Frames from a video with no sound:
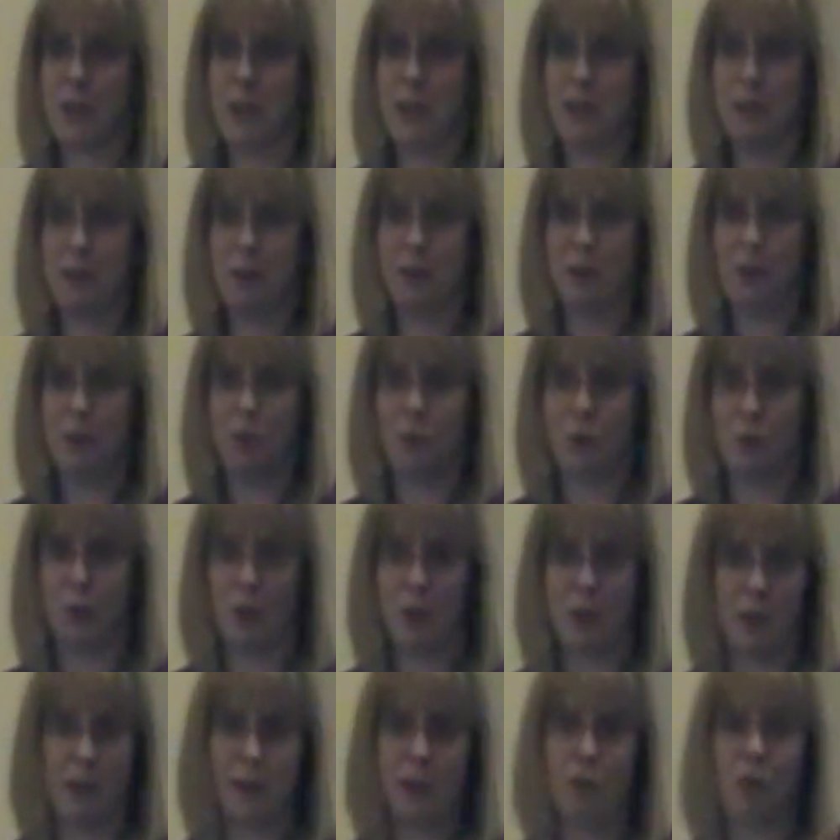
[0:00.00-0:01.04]
a good idea
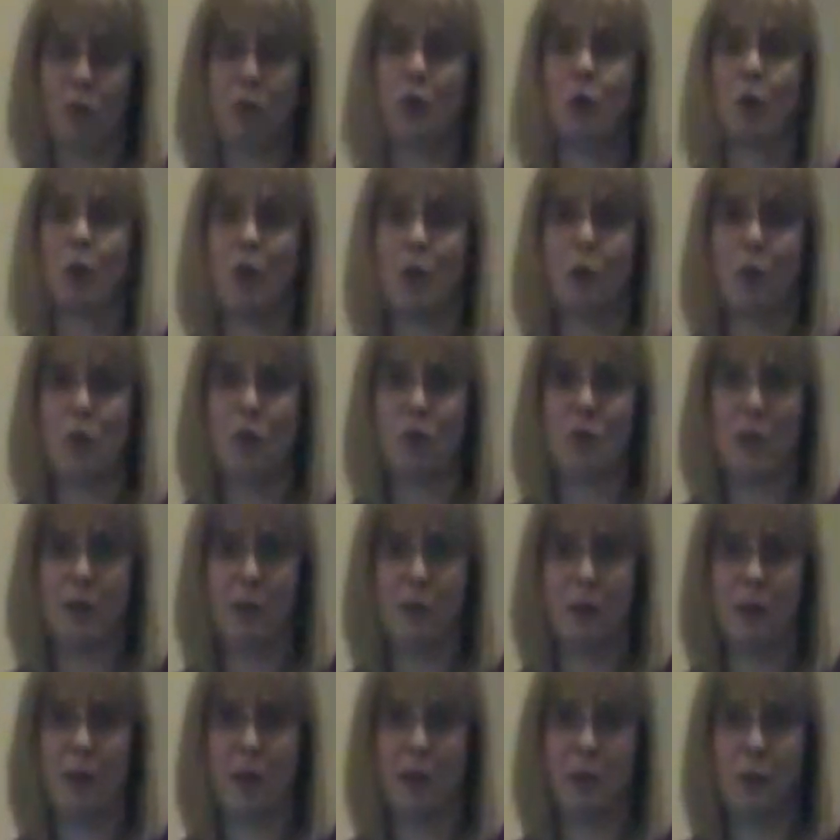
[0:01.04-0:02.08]
to cut it too close
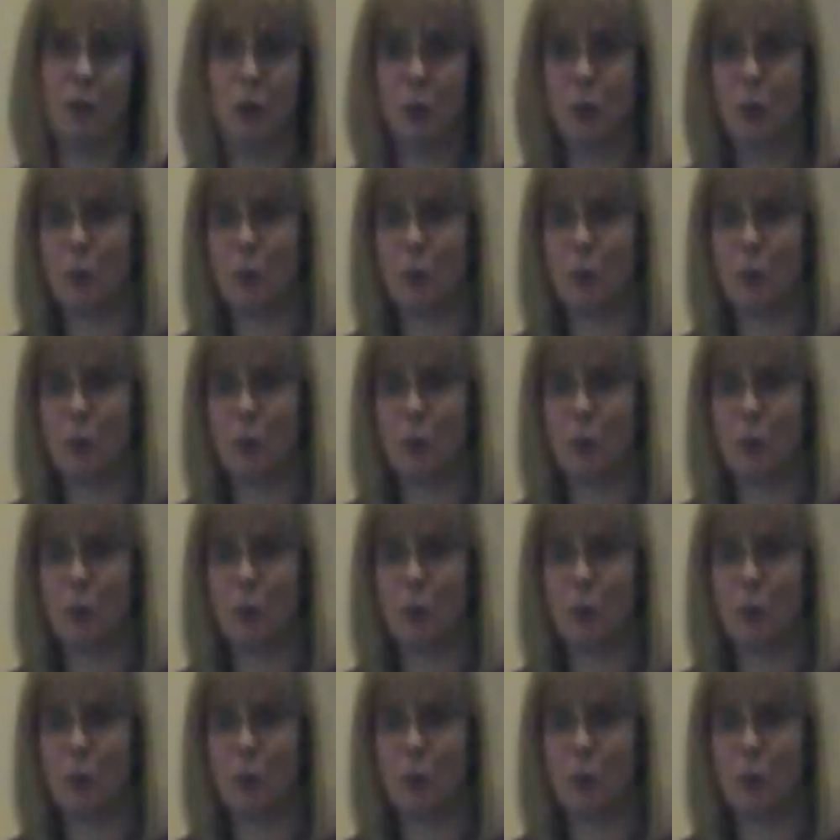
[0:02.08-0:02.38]
and